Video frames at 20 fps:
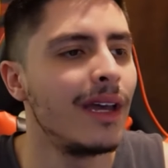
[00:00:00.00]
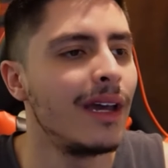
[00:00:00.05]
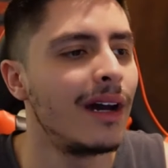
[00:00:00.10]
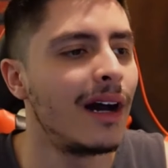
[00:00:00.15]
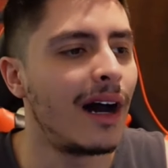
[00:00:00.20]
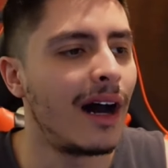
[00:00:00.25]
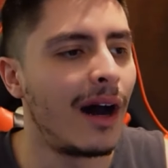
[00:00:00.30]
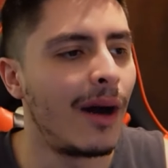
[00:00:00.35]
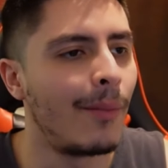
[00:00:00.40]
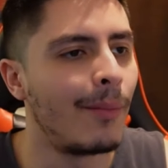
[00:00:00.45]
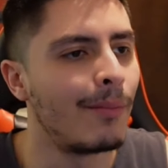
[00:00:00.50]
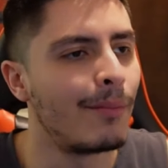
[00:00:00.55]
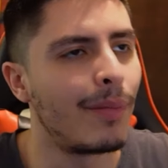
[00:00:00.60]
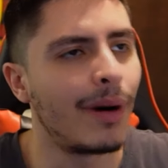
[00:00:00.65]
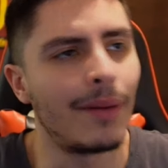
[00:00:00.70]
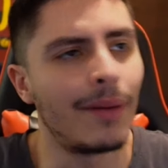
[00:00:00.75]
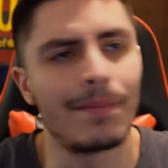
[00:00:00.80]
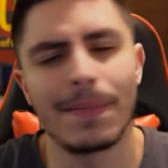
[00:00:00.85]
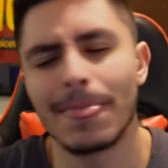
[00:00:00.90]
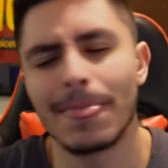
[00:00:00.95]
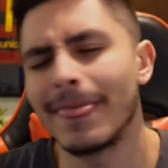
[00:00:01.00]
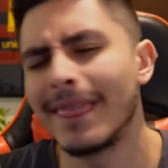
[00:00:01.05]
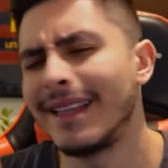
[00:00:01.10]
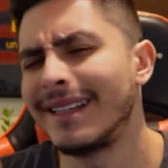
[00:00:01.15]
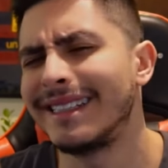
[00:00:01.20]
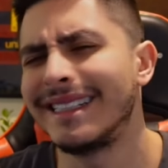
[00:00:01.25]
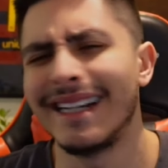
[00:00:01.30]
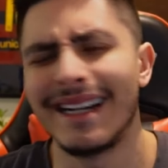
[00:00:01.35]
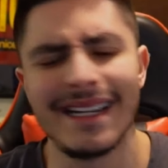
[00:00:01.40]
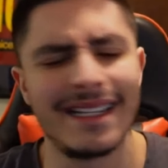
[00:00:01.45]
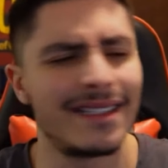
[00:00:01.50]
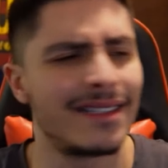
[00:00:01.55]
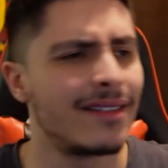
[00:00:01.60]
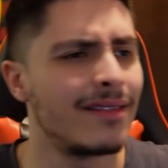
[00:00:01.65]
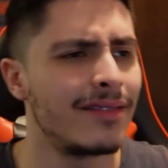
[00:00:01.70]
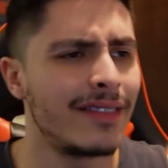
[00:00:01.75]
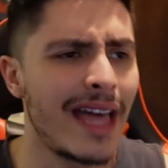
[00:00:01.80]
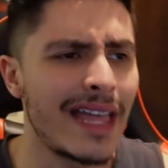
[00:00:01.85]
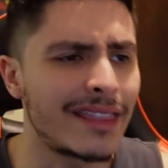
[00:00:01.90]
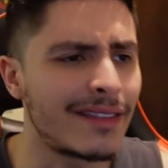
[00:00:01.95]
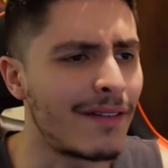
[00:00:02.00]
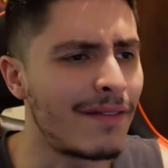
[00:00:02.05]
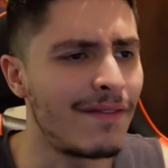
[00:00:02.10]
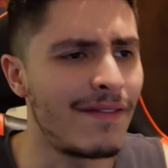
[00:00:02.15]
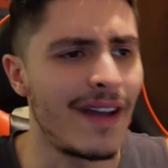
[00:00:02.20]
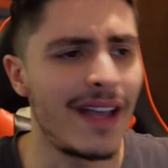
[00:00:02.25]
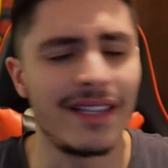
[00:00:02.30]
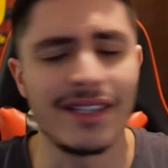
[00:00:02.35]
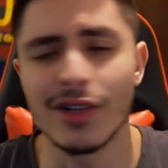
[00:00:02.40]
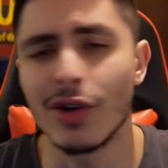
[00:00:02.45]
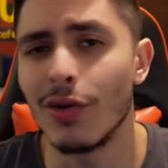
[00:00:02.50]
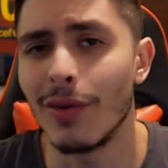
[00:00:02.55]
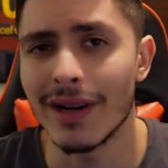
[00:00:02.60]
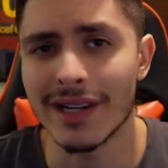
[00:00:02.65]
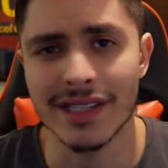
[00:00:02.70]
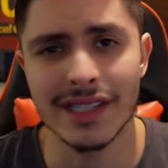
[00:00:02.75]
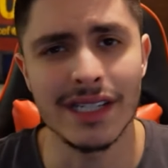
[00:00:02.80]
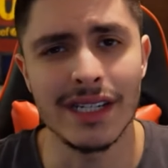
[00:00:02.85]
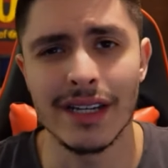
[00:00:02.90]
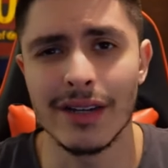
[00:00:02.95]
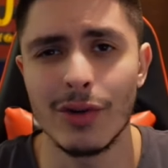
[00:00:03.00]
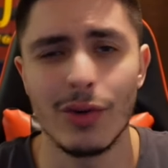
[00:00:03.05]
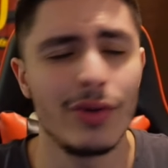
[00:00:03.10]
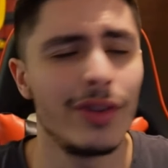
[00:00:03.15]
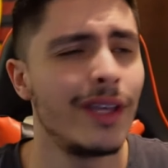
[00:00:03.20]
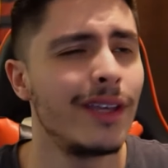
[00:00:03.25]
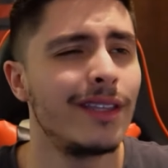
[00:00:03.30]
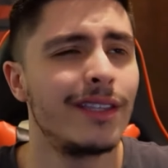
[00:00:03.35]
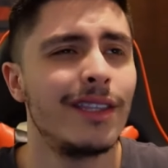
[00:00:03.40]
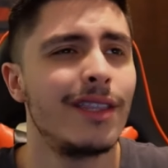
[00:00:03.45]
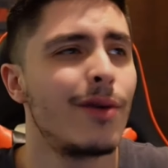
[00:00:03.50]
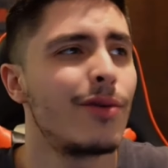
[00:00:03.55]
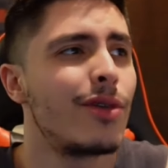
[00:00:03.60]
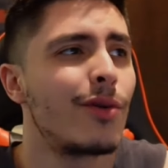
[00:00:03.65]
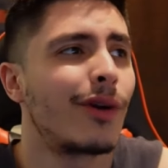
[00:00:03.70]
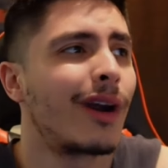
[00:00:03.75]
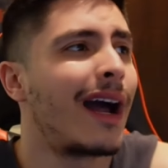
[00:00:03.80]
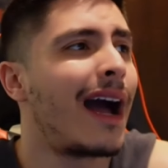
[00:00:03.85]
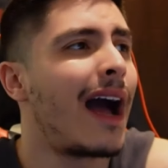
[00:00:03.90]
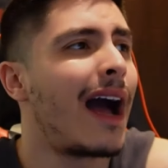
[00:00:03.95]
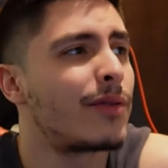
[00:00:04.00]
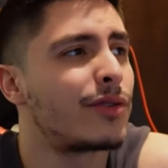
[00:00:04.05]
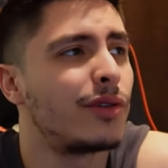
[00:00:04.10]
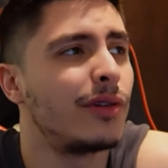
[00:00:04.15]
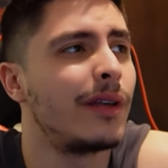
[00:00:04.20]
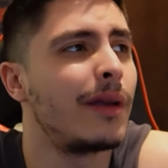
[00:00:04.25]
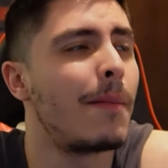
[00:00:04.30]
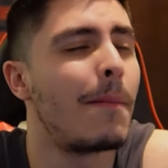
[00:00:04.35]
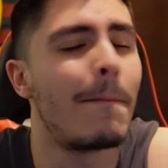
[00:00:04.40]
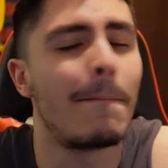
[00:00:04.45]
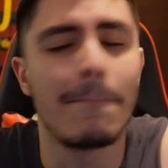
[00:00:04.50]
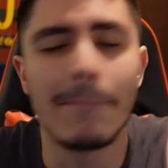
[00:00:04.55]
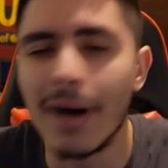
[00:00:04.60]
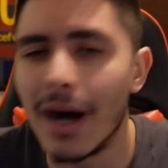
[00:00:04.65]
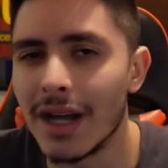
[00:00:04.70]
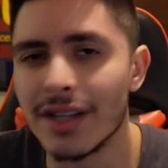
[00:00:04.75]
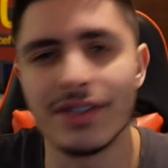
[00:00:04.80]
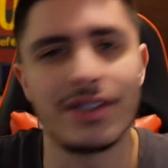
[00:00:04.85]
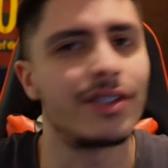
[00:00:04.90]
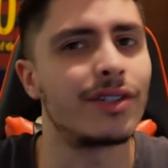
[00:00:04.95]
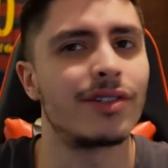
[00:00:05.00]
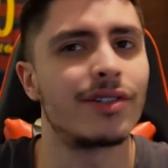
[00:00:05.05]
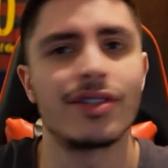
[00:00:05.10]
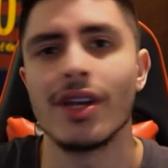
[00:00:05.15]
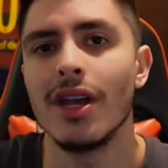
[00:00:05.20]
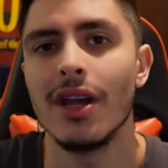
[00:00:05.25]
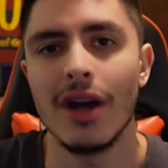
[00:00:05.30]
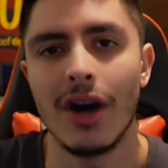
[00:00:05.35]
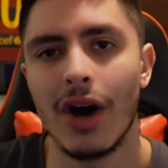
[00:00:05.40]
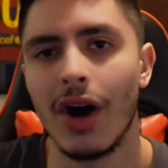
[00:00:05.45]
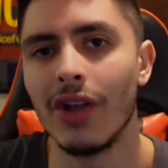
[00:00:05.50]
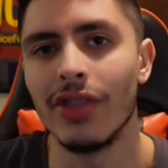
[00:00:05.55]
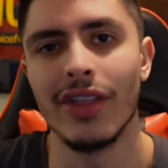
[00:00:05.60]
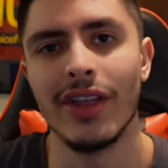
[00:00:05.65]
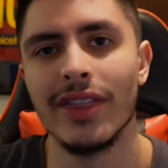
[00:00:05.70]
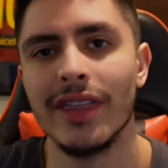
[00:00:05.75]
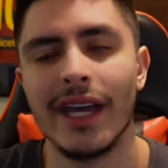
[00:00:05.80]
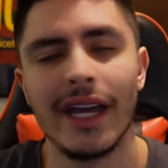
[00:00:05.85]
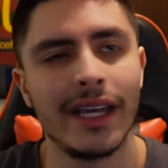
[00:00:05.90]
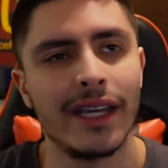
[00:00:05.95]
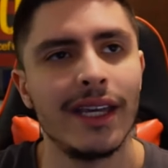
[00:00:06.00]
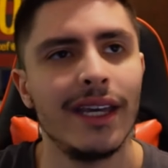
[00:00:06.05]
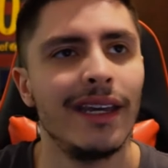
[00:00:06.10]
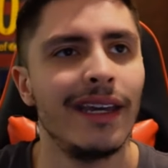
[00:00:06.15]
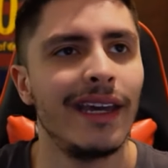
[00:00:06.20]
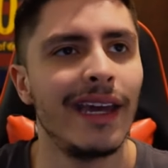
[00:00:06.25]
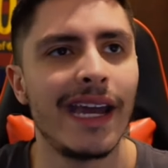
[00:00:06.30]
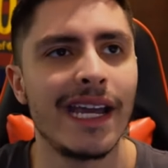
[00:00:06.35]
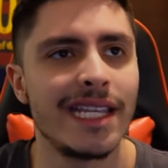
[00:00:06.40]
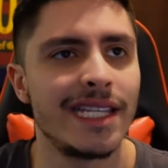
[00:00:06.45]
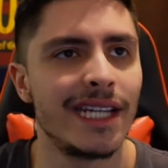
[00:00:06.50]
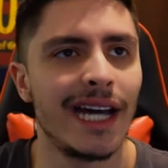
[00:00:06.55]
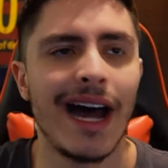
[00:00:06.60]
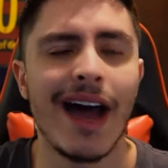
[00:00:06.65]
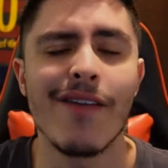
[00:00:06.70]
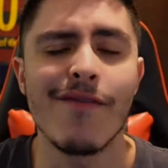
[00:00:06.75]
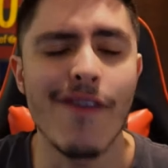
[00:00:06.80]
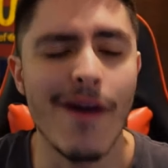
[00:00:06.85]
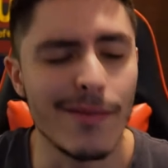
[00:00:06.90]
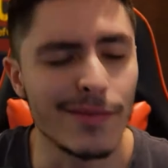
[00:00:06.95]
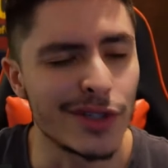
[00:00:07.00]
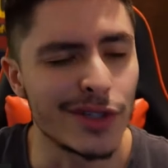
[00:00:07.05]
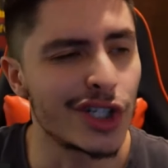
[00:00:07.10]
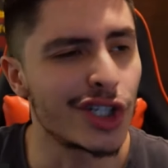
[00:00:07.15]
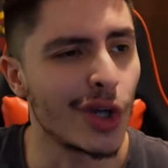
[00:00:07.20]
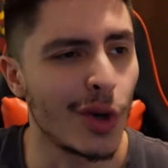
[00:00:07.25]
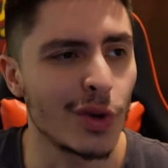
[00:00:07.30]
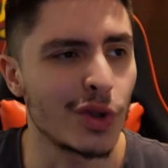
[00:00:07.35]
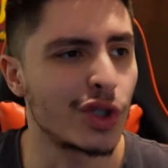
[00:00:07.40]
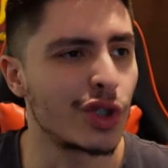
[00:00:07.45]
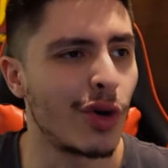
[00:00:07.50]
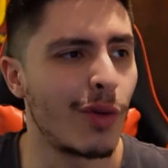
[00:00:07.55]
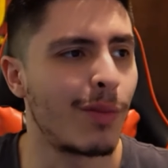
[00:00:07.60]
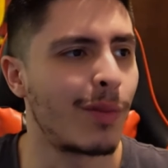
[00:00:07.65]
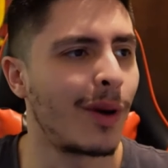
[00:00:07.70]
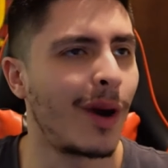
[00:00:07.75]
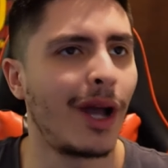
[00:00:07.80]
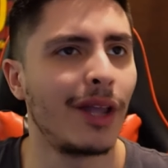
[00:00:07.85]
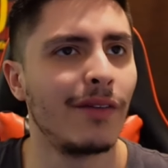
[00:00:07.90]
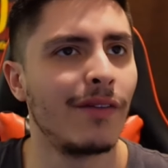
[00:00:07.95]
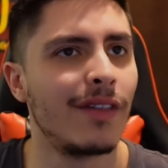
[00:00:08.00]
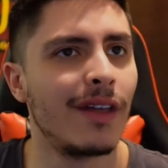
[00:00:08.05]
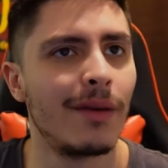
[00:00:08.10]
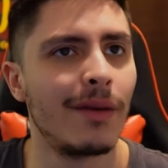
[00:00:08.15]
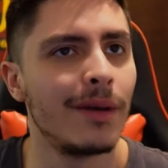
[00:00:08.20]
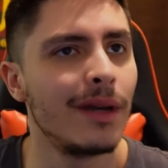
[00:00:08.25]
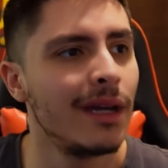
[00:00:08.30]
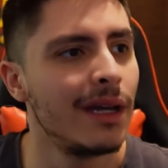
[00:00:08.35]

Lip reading: But guys, that defense, Cubarsi, Kounde, they were absolutely monsters on the night. And I'm so, so proud of them.